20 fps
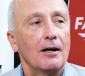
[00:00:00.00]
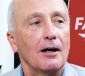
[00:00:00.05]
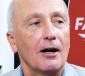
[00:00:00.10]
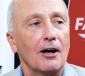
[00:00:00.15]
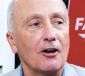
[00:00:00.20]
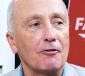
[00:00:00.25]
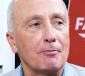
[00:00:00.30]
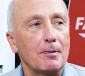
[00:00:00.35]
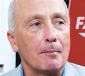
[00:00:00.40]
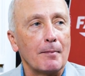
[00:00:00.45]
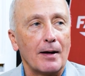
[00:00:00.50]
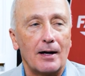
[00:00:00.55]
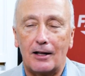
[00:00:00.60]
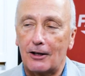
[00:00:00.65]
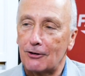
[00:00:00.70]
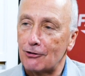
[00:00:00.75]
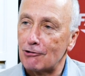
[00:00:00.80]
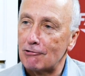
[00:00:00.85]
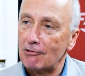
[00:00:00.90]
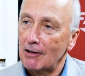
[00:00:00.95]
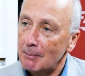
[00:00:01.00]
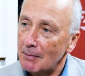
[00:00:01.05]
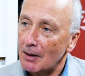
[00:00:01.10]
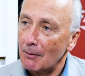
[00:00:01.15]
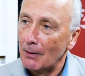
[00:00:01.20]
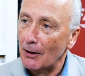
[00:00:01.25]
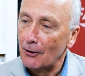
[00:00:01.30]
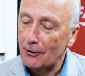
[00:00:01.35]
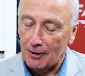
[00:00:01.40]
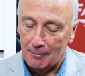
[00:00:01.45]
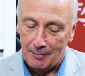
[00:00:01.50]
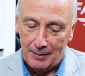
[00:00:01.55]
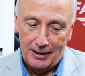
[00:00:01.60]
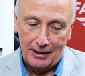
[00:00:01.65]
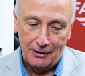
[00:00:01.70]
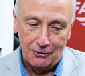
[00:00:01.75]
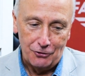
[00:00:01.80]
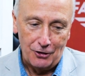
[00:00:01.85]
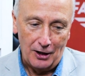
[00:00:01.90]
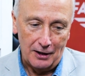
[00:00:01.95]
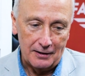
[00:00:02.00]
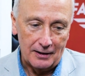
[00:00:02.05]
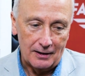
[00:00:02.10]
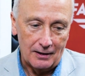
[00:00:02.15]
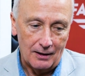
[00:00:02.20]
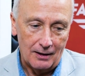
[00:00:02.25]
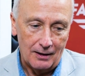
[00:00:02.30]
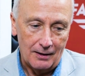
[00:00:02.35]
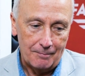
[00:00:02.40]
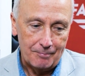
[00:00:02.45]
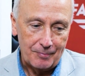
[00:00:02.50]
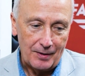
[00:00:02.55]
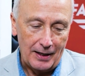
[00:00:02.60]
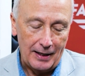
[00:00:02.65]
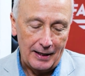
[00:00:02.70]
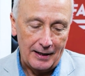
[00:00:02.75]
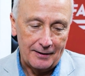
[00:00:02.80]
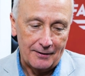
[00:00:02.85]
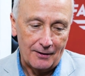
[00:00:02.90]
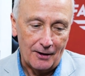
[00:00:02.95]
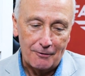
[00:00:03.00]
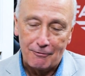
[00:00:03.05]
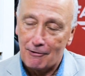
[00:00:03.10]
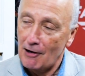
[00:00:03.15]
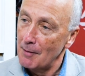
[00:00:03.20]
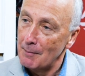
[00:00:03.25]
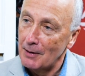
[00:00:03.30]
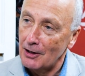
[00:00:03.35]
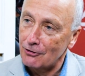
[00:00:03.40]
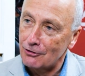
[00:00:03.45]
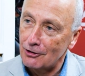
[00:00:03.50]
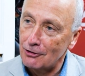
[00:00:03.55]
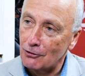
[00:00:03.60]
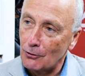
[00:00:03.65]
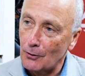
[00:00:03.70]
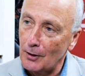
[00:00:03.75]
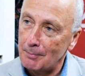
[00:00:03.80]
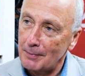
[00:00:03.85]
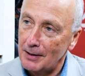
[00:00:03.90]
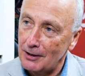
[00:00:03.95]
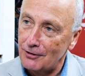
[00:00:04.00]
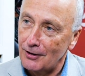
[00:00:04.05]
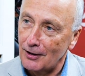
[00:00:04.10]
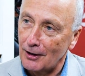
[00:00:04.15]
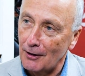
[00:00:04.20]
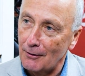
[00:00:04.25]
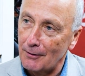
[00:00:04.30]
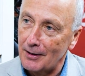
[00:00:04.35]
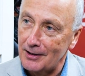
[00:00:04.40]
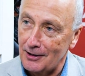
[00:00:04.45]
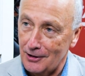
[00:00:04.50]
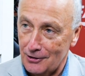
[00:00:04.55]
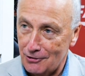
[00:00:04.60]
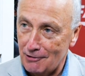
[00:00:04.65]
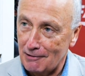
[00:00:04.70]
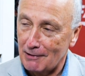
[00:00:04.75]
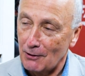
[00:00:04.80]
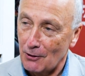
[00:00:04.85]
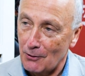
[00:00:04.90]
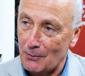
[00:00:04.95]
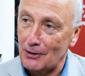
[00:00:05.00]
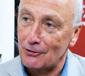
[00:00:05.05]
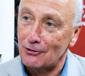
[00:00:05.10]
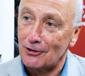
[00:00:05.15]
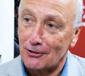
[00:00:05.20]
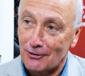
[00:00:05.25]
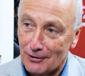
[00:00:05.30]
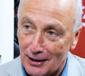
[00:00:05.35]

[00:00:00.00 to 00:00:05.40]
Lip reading: I've been made extremely welcome in Chandigarh, and I very much enjoyed meeting you and answering your questions.